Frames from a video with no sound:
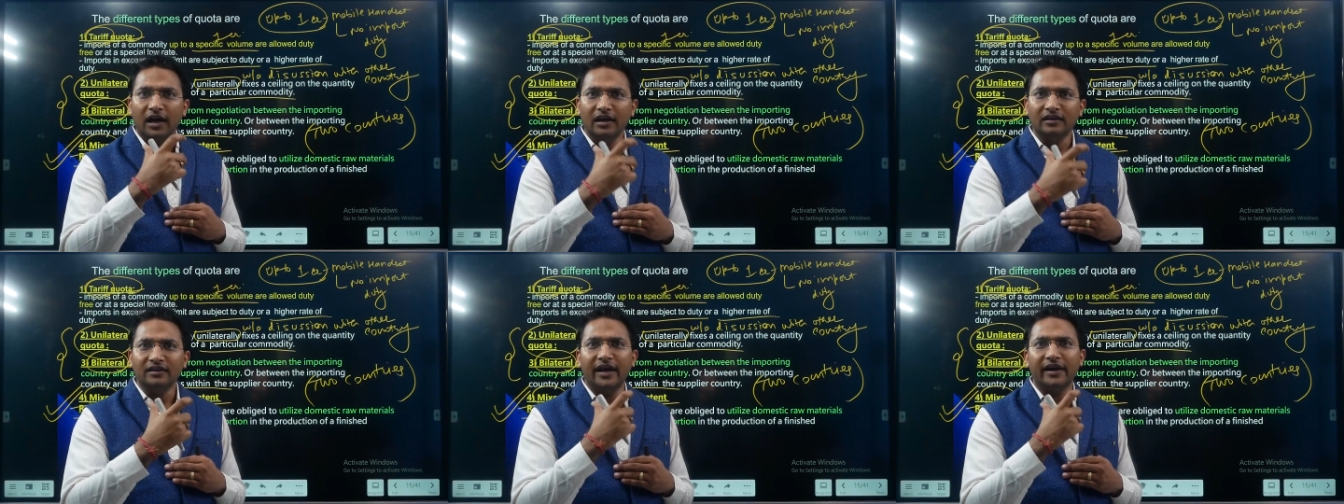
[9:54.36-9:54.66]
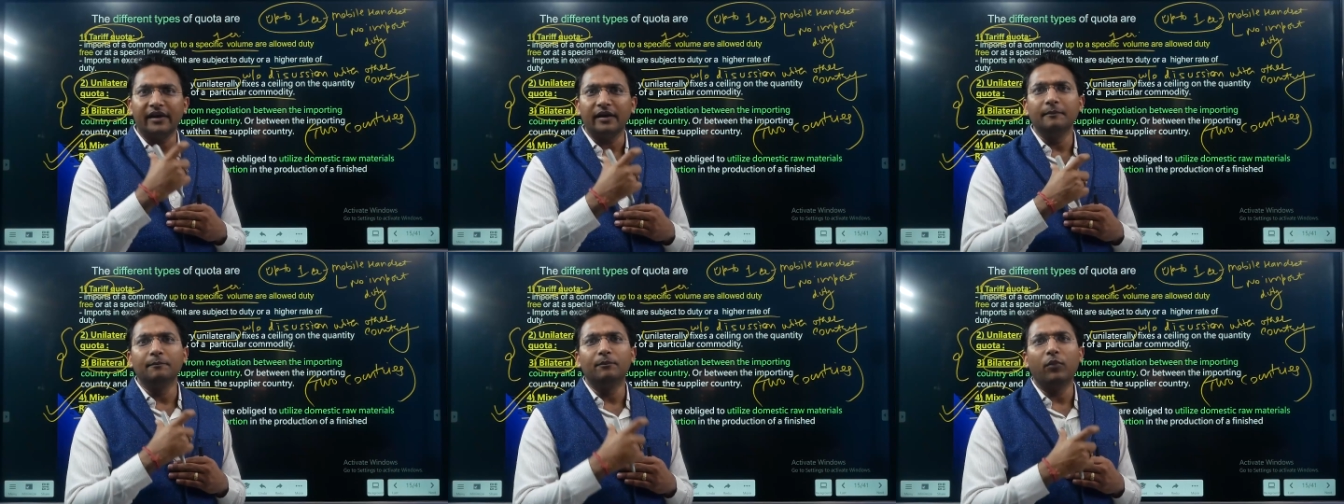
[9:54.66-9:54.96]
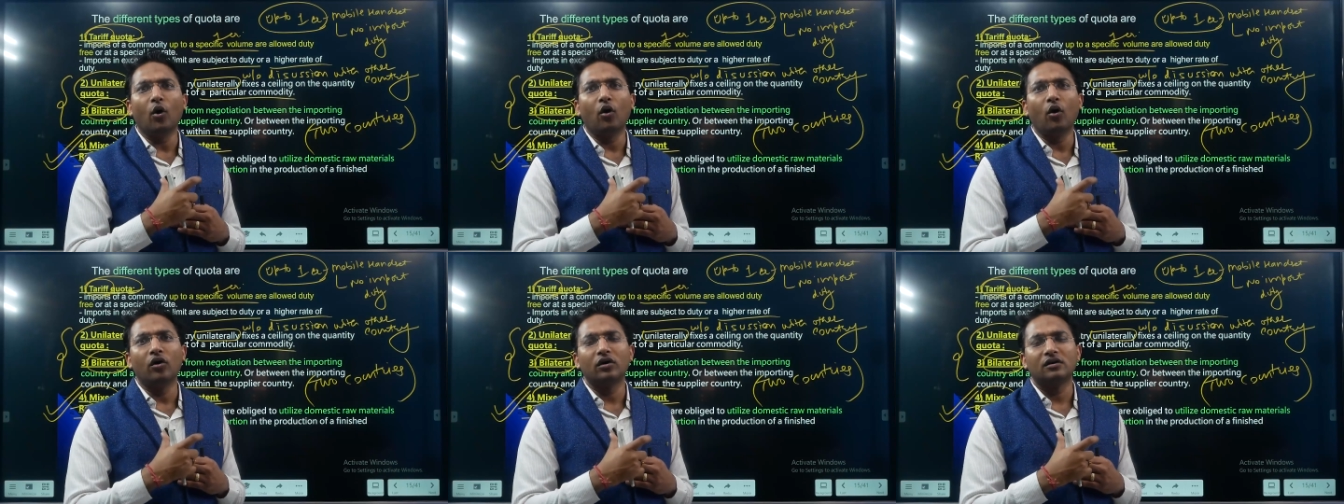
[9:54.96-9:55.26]
in that
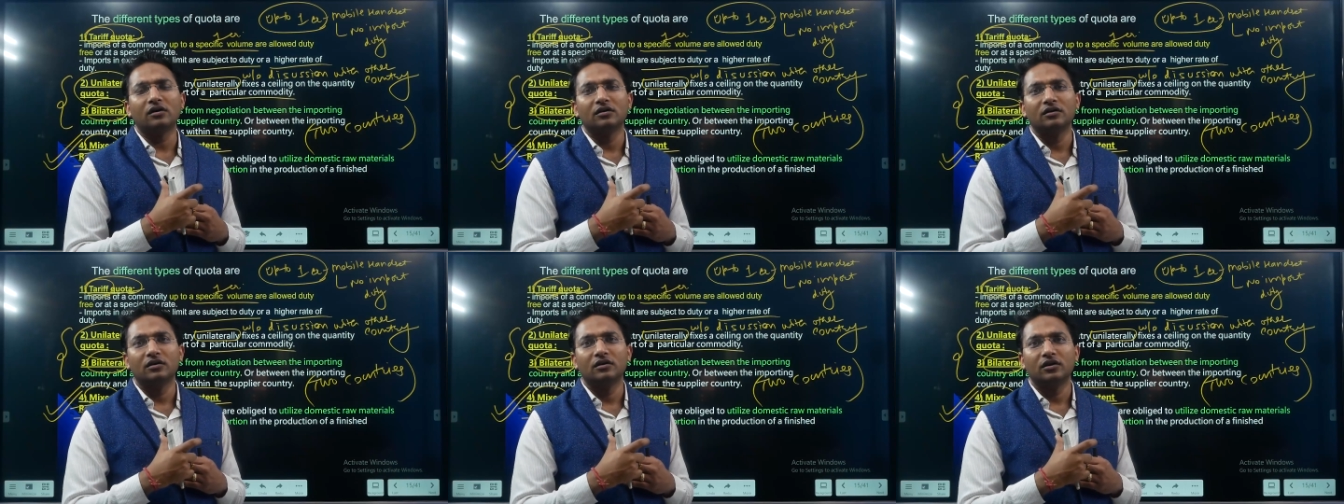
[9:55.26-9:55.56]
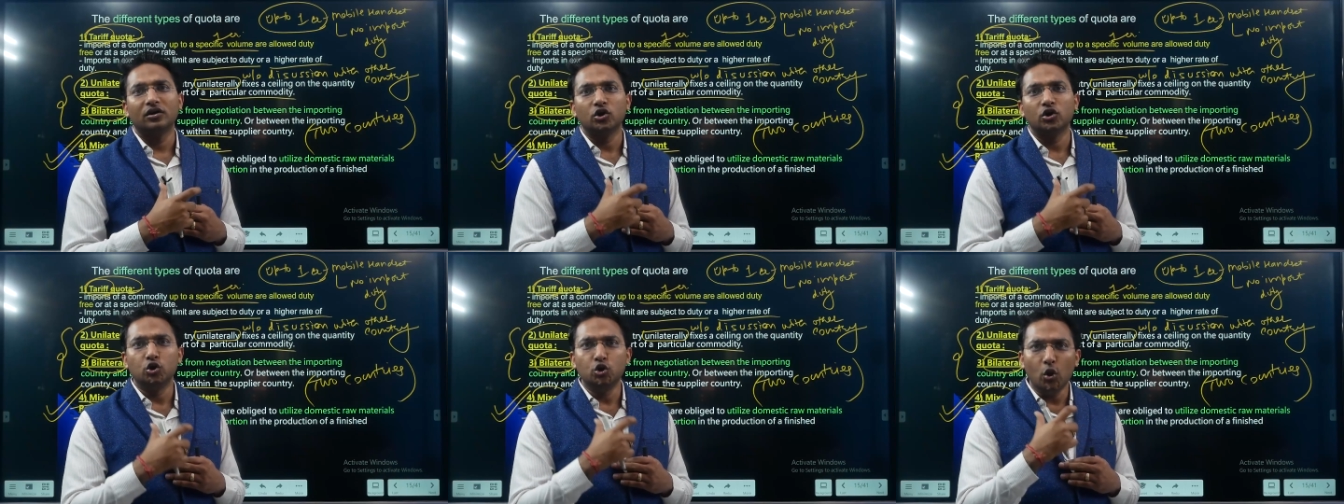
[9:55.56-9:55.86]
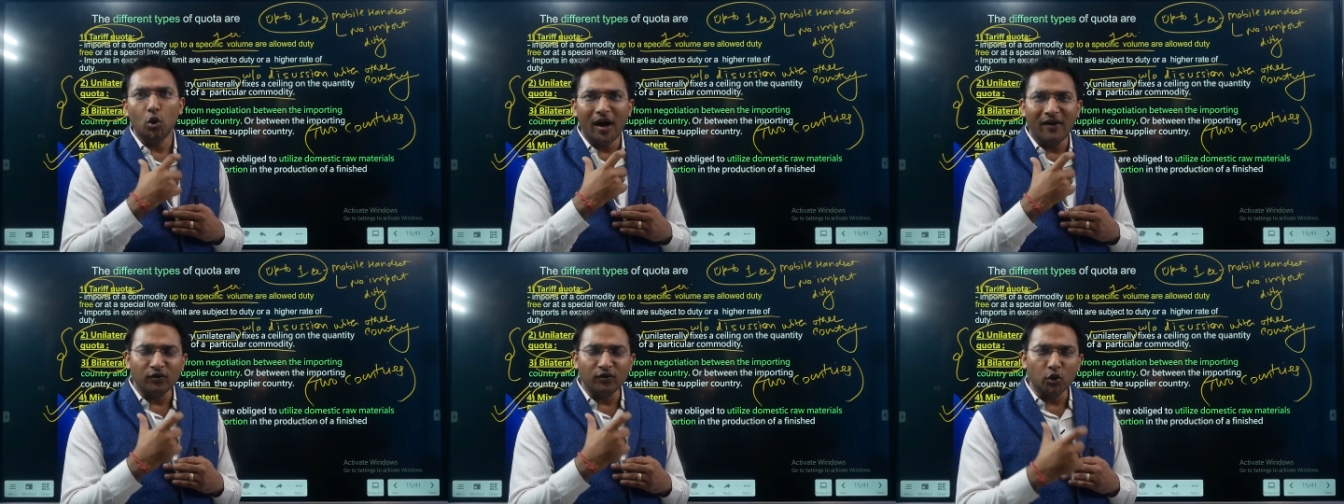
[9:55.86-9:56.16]
import,
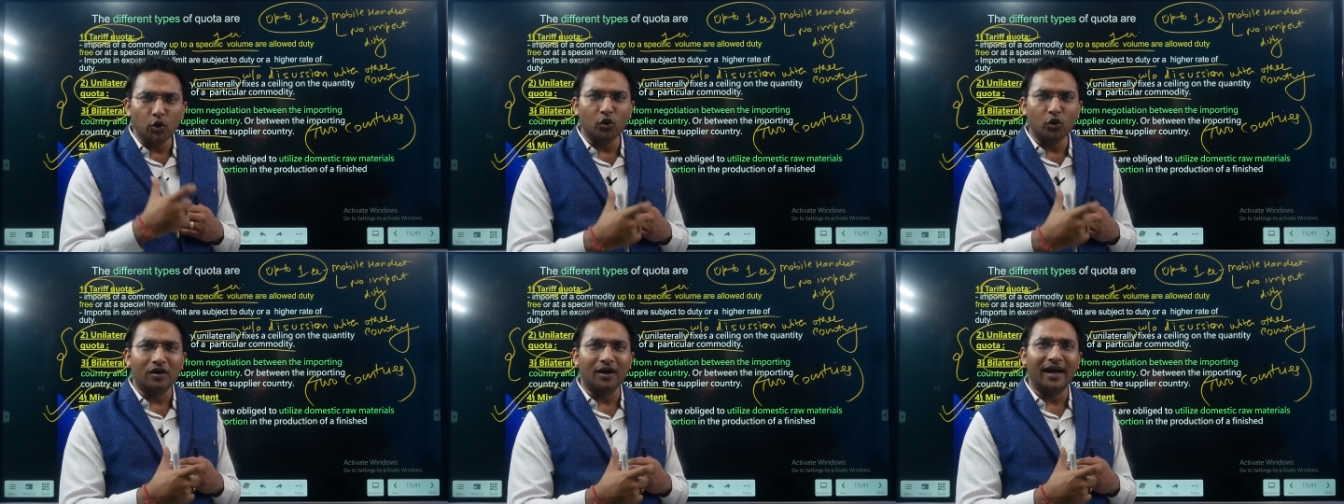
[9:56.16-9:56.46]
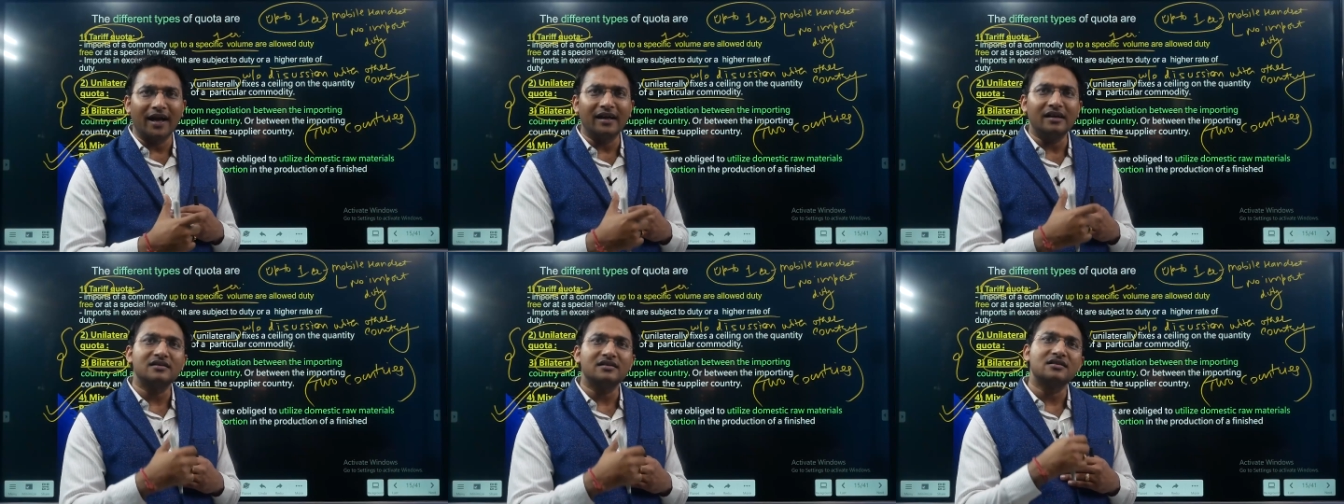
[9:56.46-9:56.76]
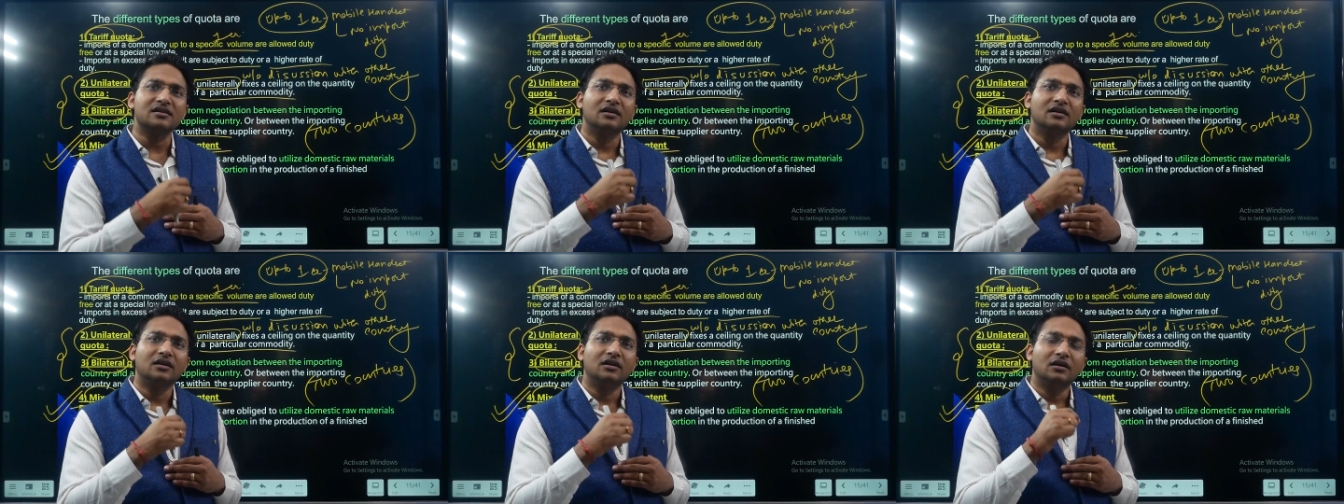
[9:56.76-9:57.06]
you have to
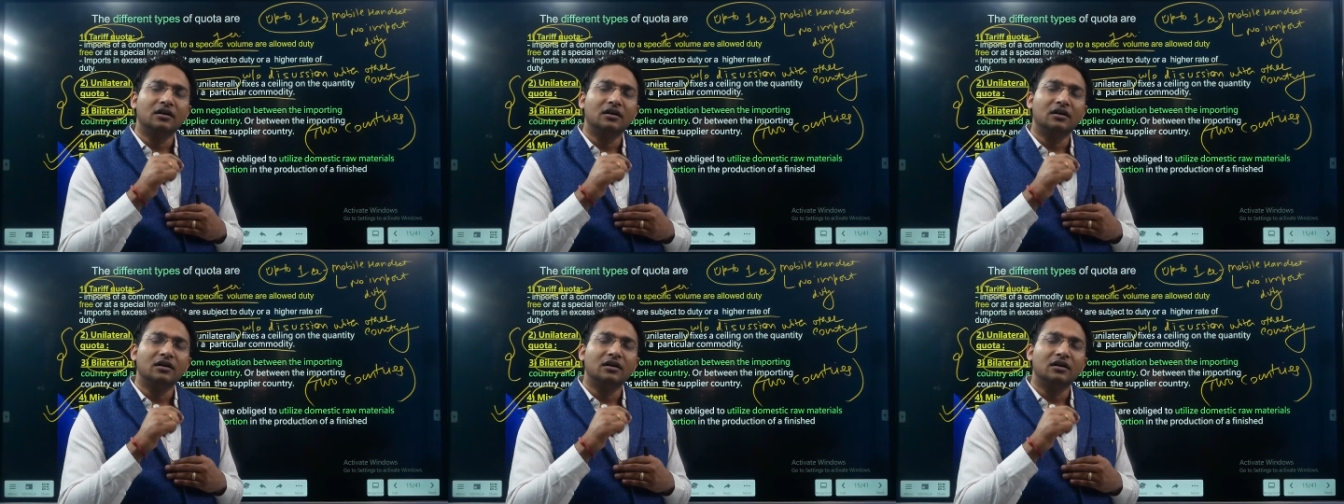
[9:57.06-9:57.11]
utilize